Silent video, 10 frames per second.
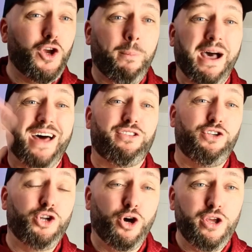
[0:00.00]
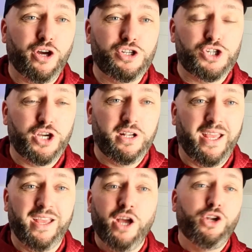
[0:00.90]
your path, know your
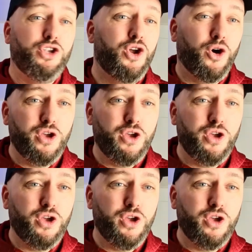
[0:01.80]
journey, know